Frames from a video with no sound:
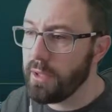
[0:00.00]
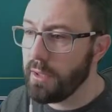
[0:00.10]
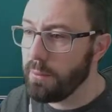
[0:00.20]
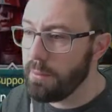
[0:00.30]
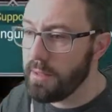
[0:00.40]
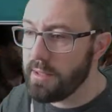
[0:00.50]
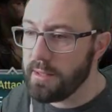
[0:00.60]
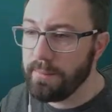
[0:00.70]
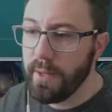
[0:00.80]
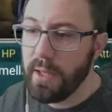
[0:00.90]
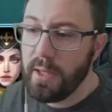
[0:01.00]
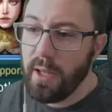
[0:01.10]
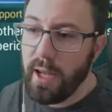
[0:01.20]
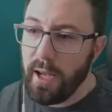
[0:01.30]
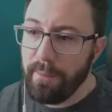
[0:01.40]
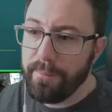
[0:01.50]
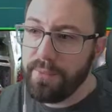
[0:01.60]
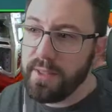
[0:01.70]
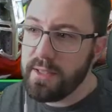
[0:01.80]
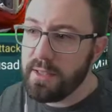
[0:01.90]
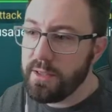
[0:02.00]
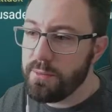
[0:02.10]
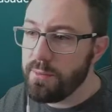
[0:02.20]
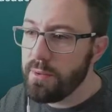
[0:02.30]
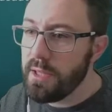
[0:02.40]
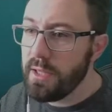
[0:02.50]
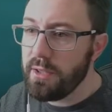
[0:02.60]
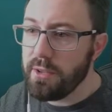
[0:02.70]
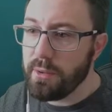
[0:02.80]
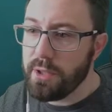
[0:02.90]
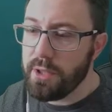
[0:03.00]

we missed him. This guy's really squishy,